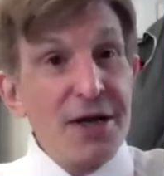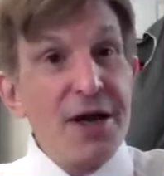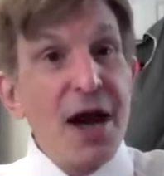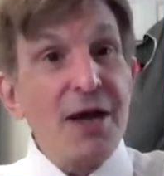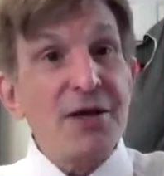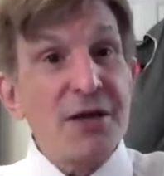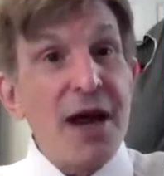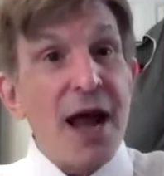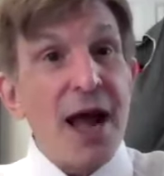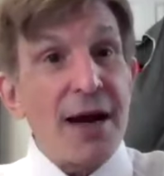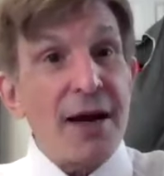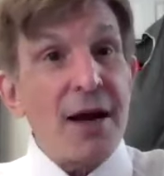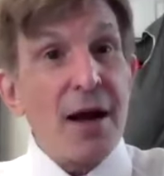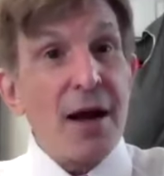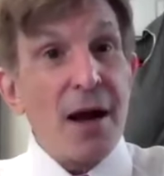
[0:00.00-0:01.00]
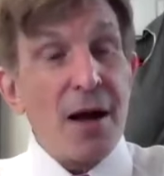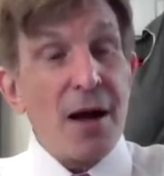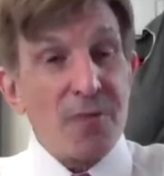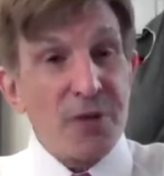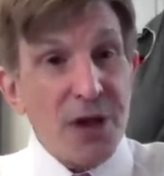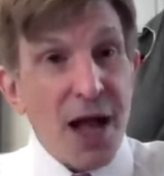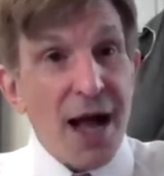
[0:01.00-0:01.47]
does not
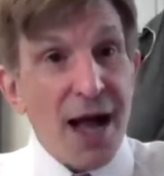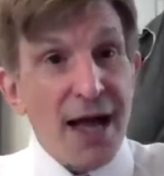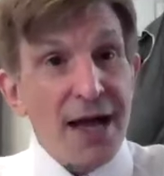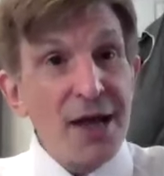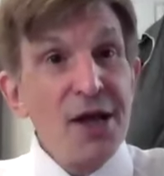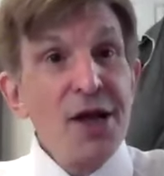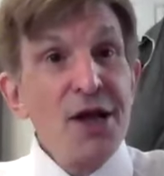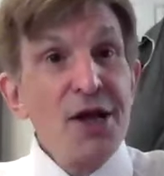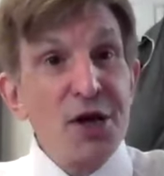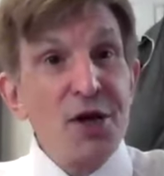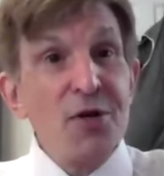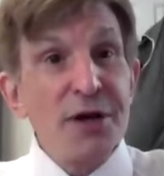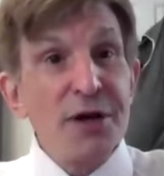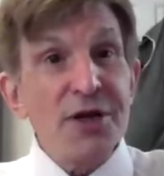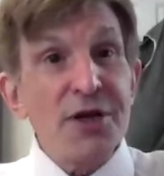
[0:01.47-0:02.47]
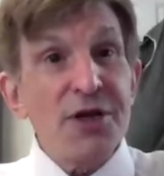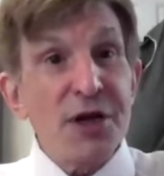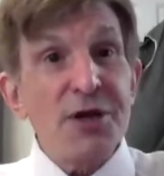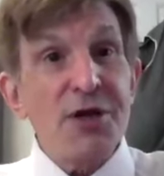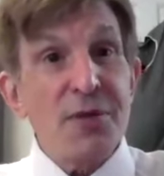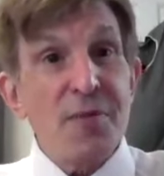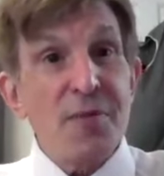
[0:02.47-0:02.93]
apply to a
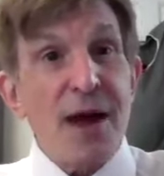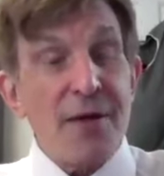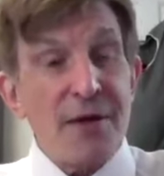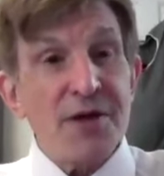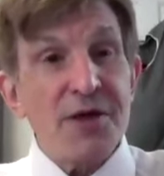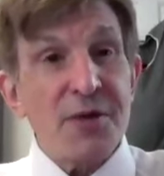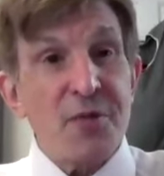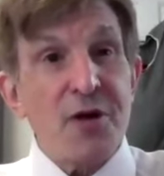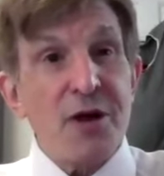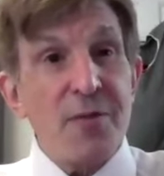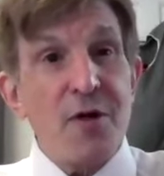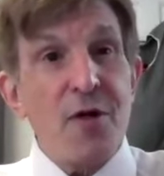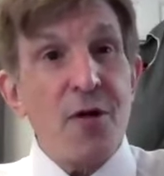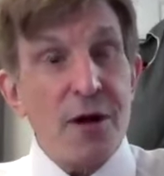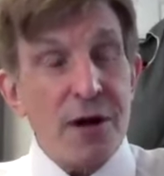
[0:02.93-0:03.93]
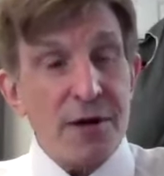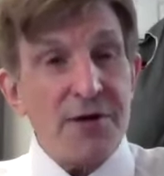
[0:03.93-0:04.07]
decision by the Supreme Court.